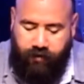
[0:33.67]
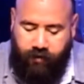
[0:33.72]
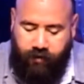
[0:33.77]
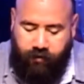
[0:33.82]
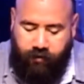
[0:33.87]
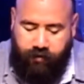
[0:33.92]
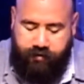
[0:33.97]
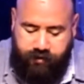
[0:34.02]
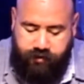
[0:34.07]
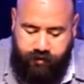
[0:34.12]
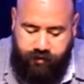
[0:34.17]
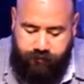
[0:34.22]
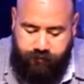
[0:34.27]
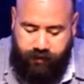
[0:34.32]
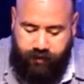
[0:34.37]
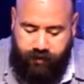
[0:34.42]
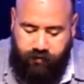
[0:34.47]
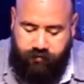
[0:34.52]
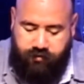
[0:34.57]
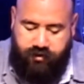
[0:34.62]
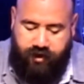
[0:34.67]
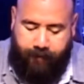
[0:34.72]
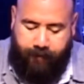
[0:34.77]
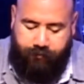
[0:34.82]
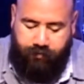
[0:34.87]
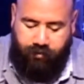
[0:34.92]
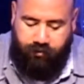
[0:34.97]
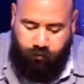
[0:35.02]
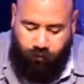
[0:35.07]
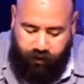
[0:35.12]
or excuse me, Luke
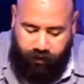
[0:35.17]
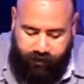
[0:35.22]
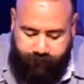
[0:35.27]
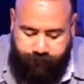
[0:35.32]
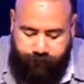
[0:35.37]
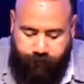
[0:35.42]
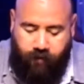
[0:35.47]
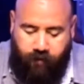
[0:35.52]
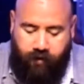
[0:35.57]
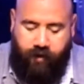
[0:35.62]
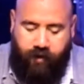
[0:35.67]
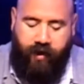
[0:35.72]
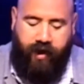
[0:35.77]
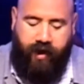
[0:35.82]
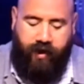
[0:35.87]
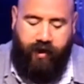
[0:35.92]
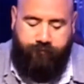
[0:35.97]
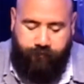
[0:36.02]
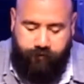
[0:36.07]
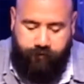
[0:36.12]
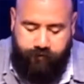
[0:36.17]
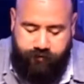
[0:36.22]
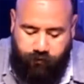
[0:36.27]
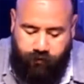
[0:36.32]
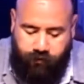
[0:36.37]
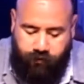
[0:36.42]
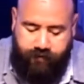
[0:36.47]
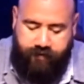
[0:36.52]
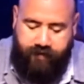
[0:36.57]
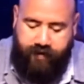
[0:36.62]
chapter 24 and 1
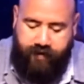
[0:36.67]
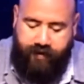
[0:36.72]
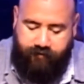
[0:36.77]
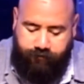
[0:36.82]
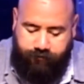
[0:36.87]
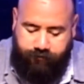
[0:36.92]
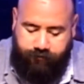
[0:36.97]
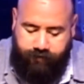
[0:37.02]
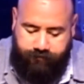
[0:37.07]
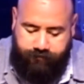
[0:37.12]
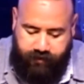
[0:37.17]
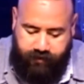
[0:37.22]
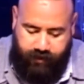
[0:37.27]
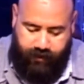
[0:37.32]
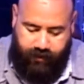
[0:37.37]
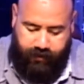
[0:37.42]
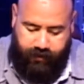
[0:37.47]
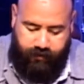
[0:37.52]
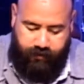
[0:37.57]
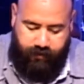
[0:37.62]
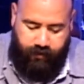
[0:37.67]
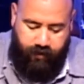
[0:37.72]
Corinthians 15.